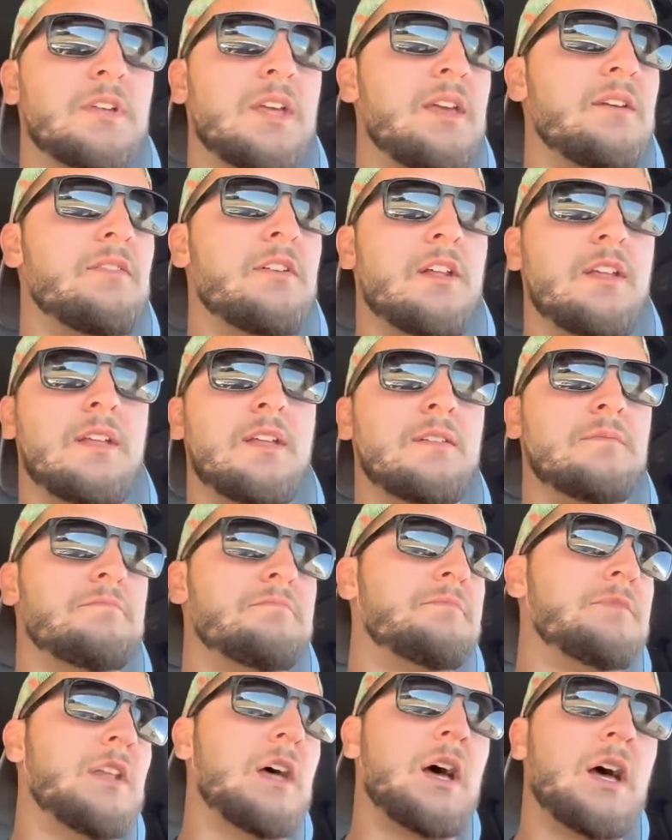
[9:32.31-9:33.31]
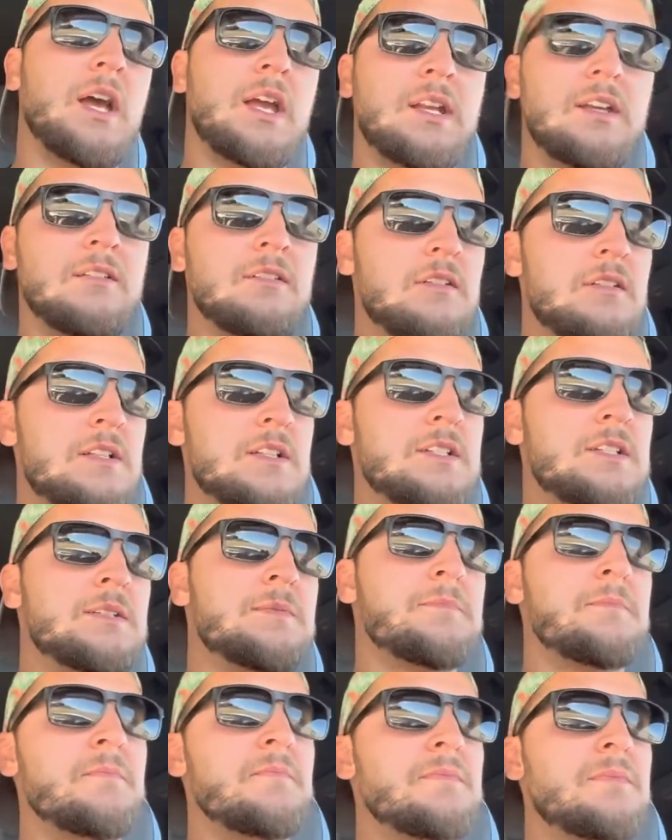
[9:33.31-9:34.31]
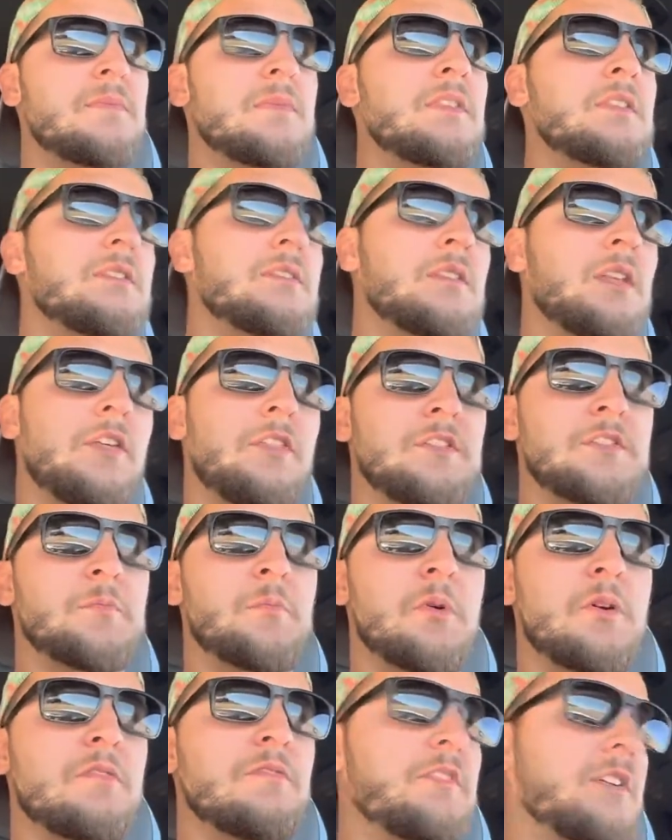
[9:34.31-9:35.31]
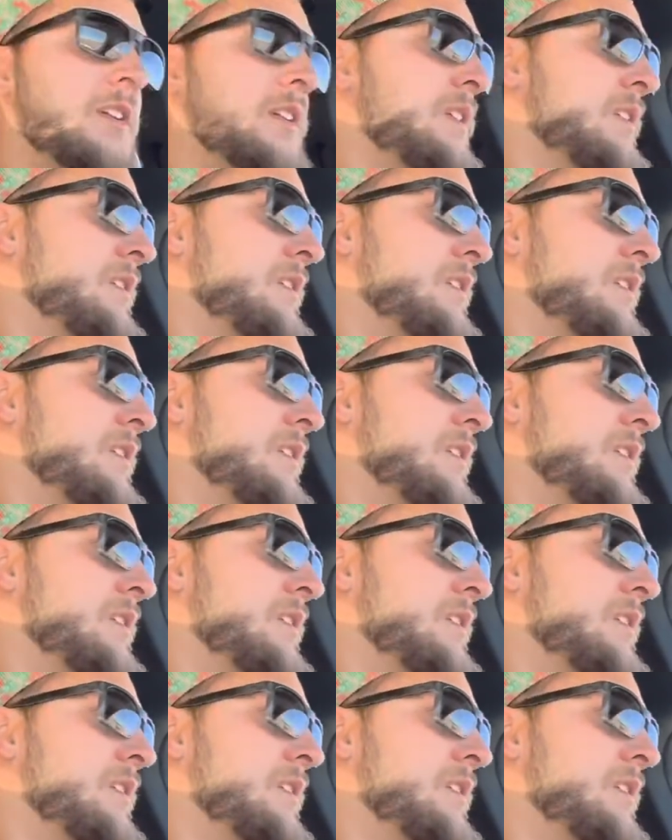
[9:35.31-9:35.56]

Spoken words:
give it a 9. Nothing's perfect.